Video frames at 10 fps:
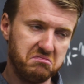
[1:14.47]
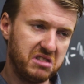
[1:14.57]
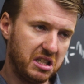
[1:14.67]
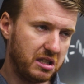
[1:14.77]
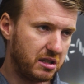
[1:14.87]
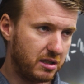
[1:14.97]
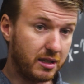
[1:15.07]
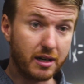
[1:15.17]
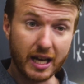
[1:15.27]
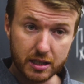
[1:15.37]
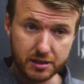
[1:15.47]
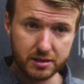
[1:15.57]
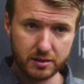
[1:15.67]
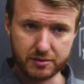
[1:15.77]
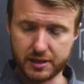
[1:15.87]
the dark
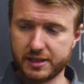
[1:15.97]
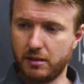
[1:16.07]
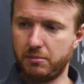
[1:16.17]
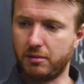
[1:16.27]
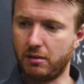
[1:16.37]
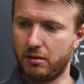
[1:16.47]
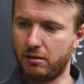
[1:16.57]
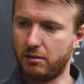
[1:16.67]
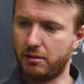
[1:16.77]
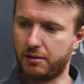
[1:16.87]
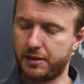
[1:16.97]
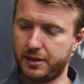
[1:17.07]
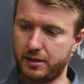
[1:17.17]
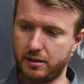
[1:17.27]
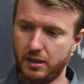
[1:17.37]
energy, for example, or
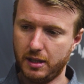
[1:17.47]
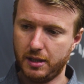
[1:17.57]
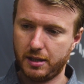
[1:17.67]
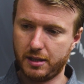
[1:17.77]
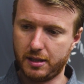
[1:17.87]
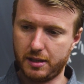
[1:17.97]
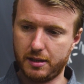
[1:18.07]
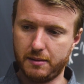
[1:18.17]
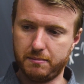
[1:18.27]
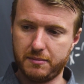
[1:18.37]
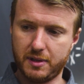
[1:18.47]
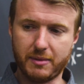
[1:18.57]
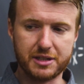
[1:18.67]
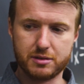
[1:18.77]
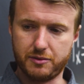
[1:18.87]
uh, uh, the
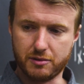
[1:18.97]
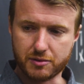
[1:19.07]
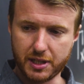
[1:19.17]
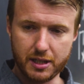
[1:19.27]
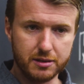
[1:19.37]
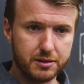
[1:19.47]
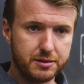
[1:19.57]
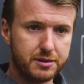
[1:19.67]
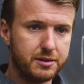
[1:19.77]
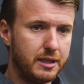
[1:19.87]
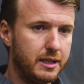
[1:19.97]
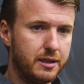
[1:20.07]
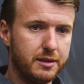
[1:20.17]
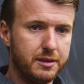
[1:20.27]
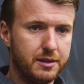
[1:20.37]
mass of neutrinos
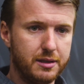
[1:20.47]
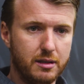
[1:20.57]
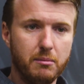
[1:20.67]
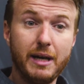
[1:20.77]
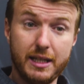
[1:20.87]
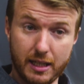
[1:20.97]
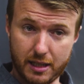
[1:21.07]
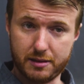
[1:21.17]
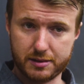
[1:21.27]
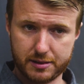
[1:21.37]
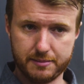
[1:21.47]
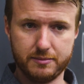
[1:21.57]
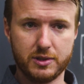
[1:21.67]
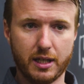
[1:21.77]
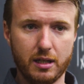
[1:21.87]
and uh, many others.
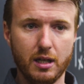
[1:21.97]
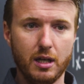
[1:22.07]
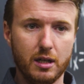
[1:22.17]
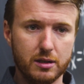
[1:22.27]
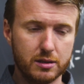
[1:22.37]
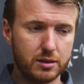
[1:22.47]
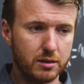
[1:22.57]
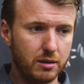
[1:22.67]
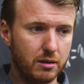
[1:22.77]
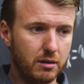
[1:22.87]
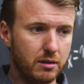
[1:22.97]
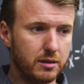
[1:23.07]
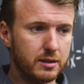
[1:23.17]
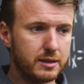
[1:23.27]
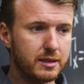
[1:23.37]
Okay, so
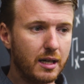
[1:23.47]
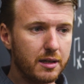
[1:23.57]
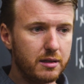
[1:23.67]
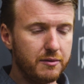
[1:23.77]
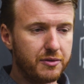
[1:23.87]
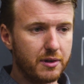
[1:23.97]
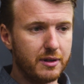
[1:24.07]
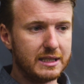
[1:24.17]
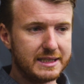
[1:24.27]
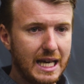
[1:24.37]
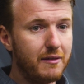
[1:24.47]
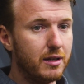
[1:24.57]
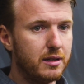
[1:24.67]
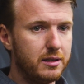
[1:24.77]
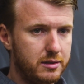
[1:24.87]
starting from the
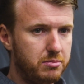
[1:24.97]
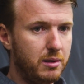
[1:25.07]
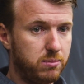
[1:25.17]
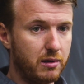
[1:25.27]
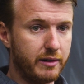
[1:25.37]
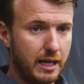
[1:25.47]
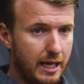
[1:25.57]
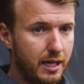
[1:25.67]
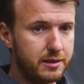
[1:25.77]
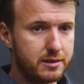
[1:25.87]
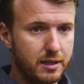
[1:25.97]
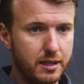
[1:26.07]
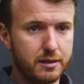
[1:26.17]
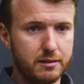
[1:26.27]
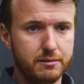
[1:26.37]
70s, people realized
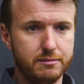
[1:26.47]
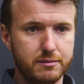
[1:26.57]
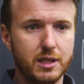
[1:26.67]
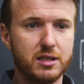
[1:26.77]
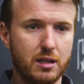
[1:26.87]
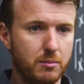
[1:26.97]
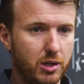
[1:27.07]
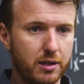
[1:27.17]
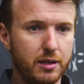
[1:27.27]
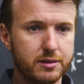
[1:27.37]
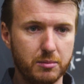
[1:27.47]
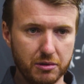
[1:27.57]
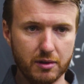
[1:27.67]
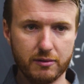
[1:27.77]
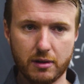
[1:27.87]
that the standard model is a
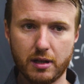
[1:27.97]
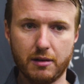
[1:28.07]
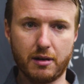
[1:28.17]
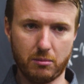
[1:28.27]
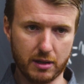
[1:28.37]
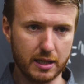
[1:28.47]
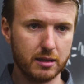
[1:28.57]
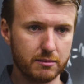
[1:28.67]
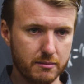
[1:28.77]
beautiful theory, but